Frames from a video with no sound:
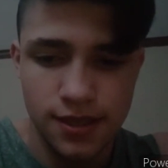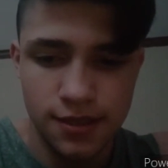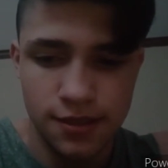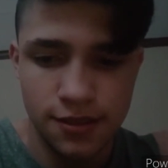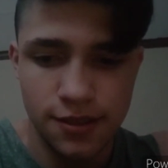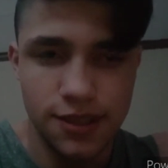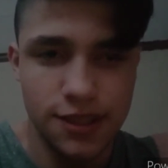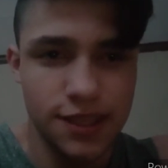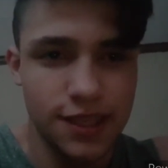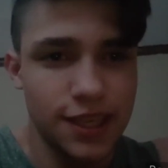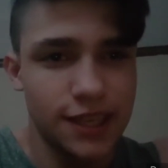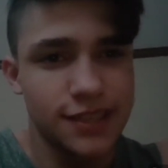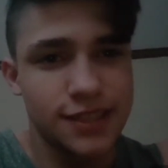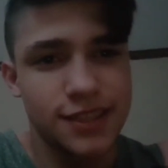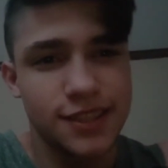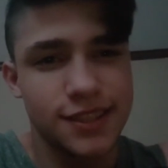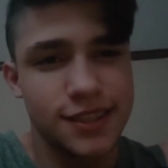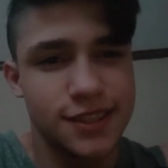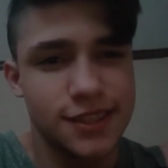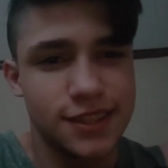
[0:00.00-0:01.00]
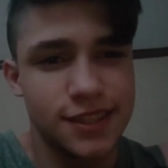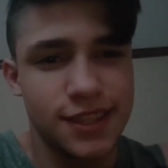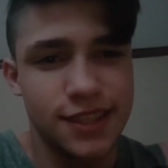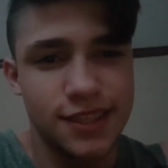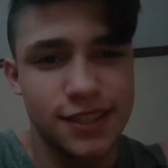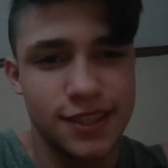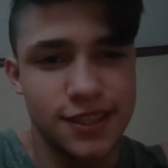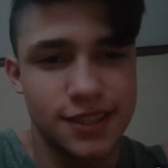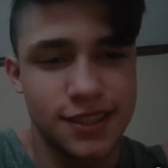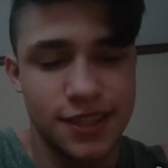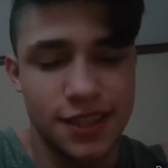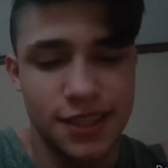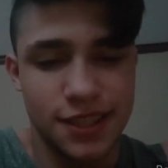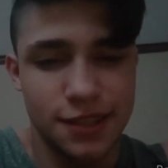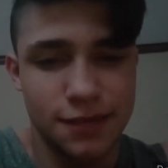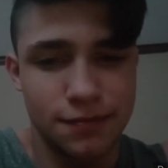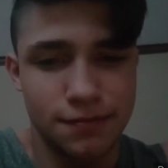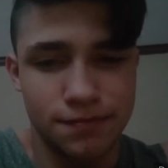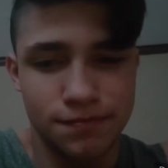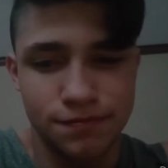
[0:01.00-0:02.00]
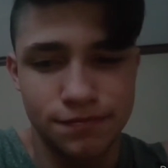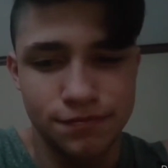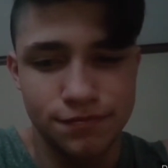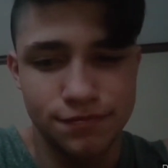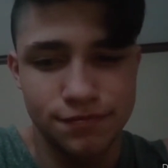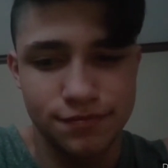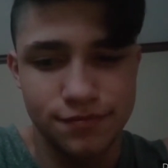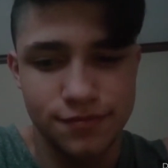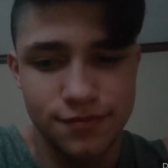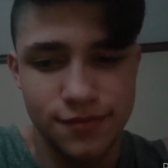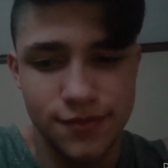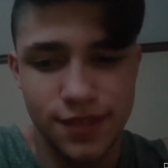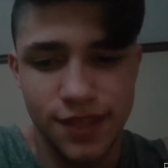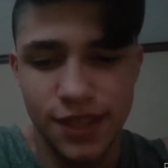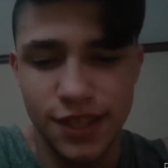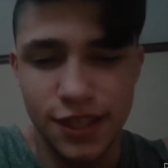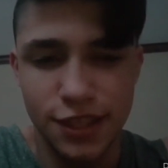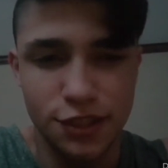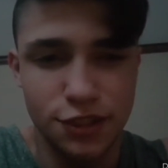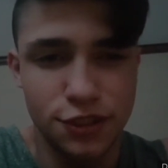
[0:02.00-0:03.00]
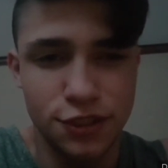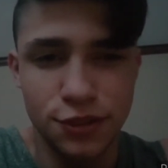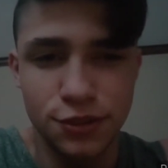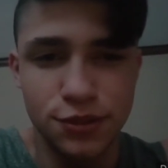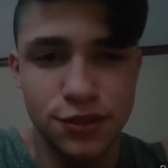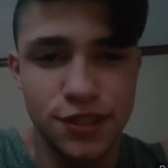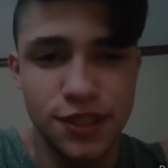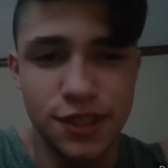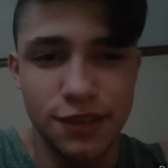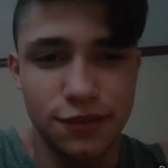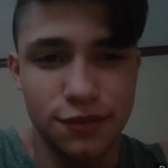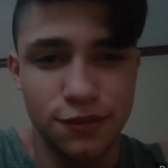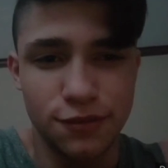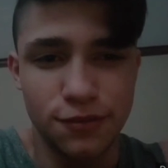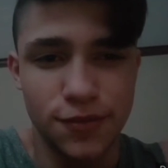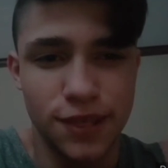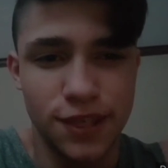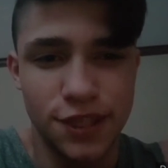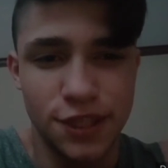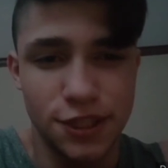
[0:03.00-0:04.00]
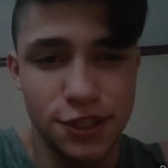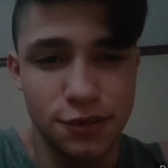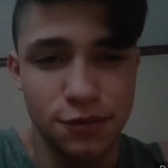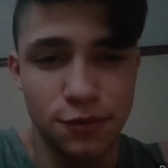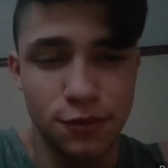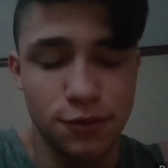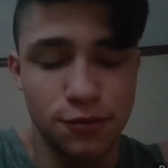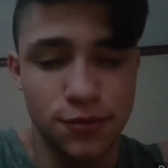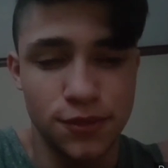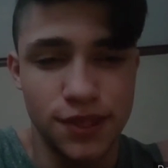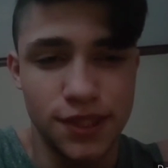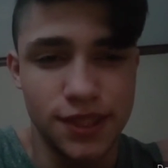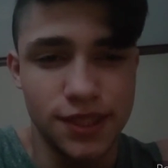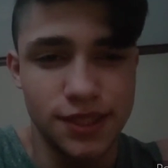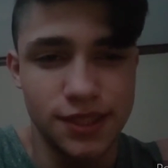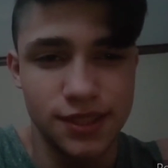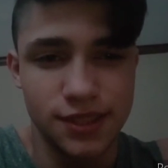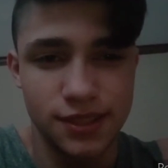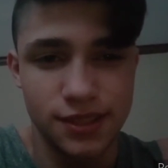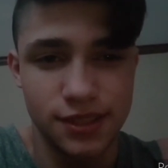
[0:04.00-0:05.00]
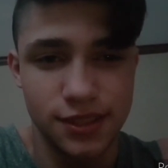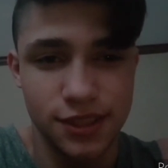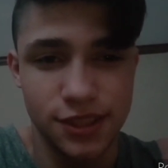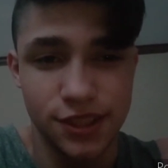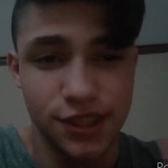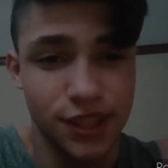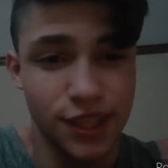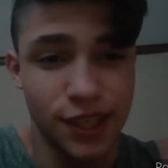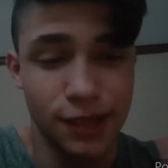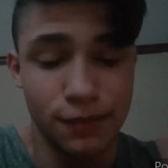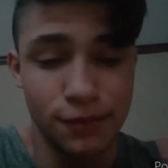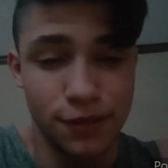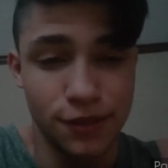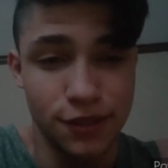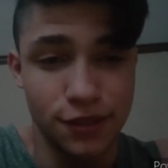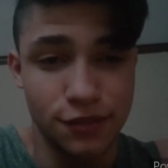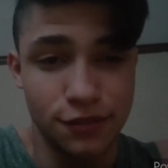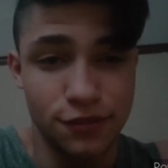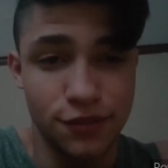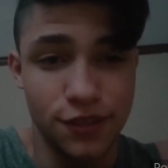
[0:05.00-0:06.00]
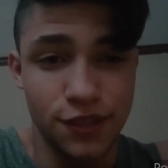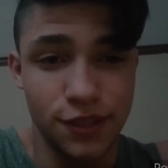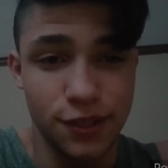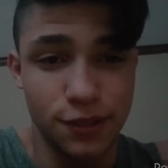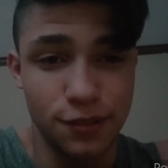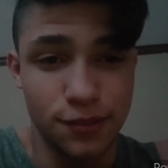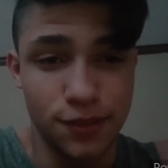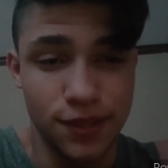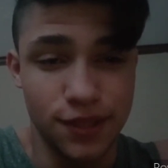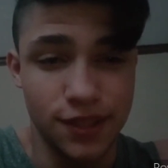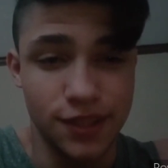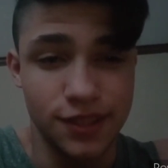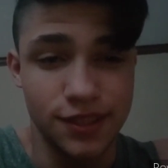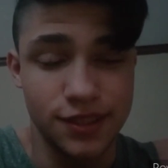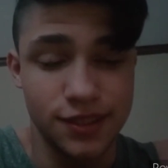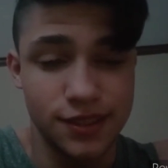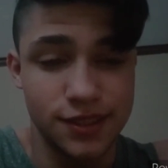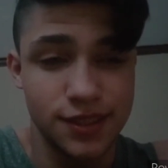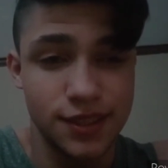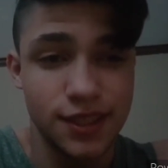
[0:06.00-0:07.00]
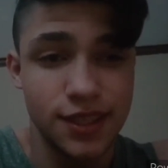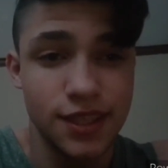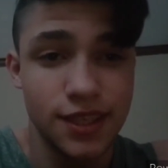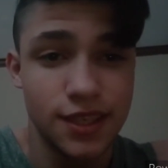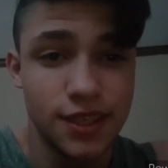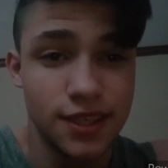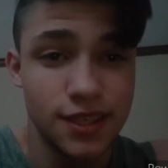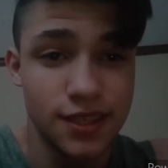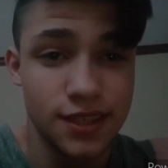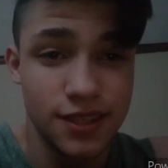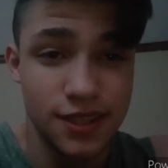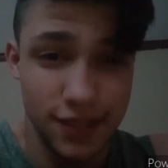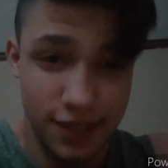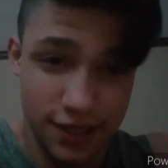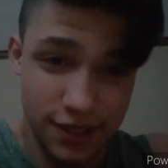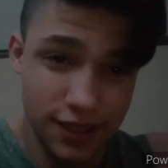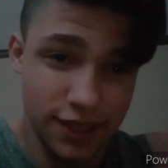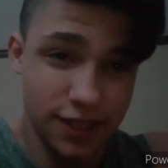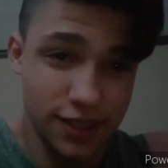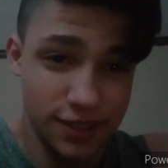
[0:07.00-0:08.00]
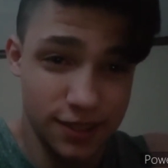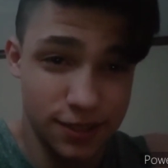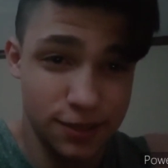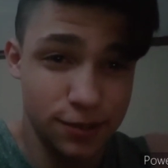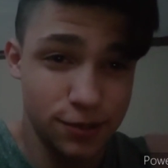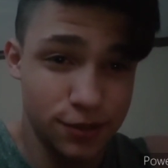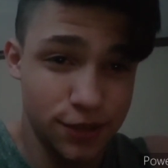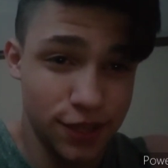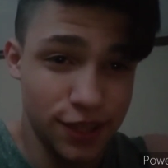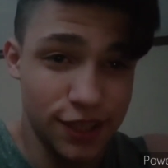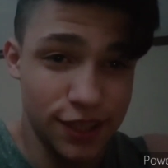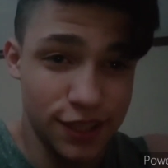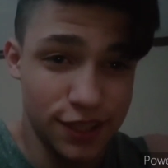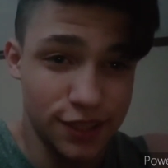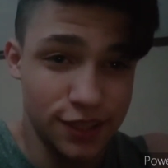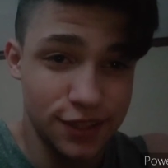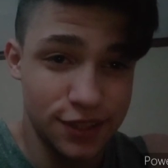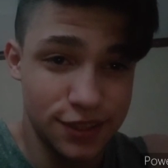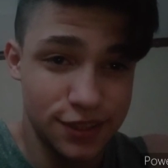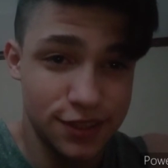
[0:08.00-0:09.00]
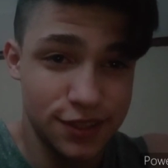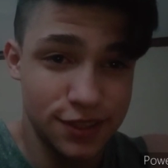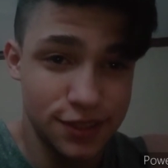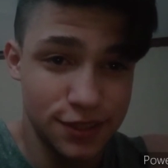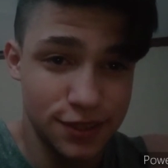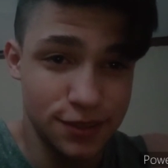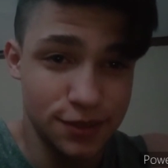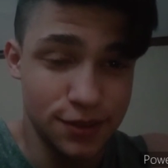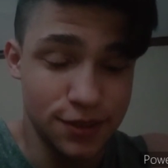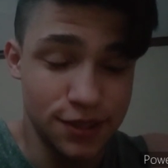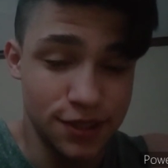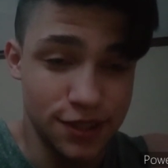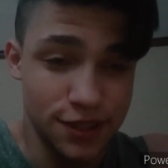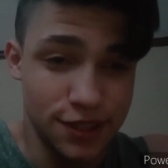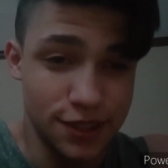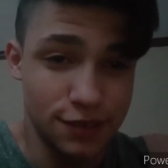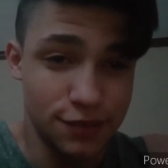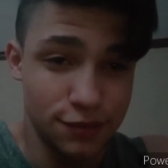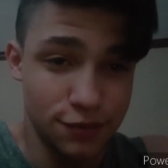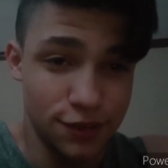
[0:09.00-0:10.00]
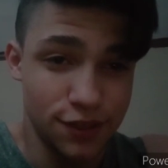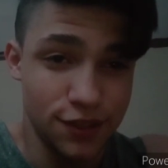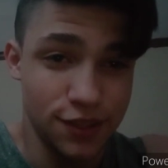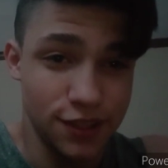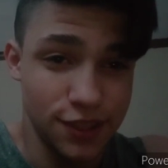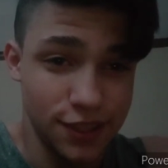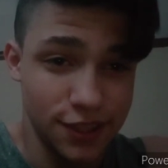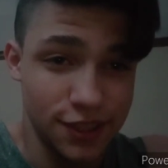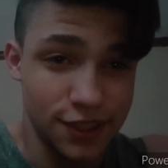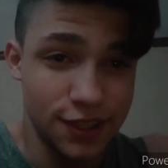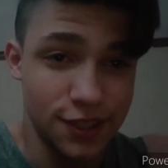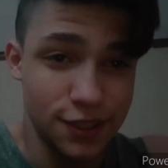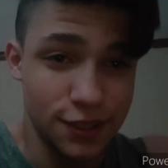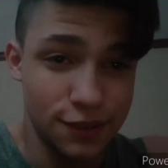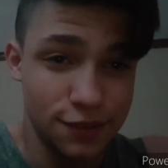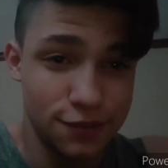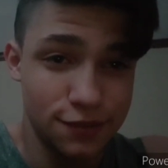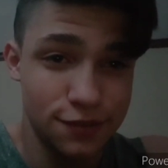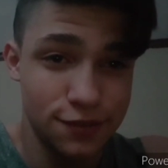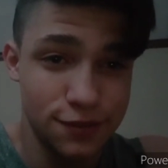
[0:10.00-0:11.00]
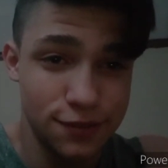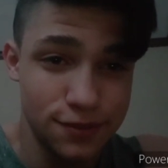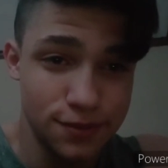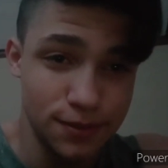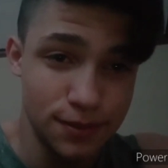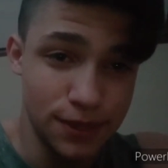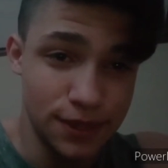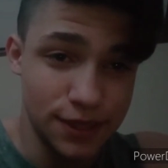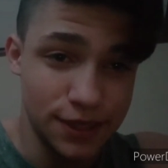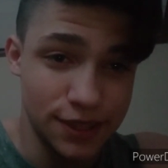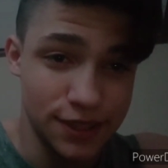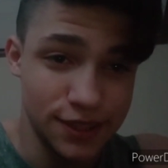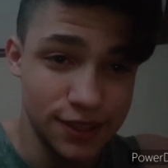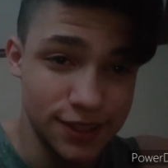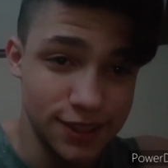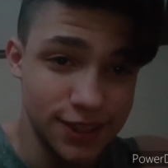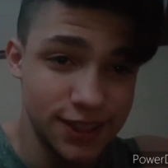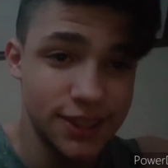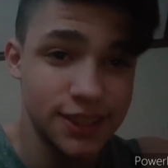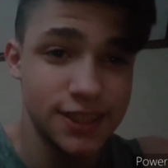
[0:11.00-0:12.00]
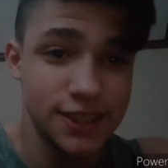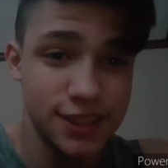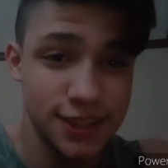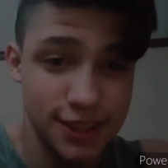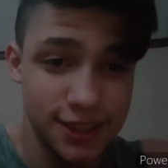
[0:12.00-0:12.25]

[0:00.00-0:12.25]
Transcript: really as I, as I said any juicy information won't be disclaimed in this video because I don't think it's really friendly enough because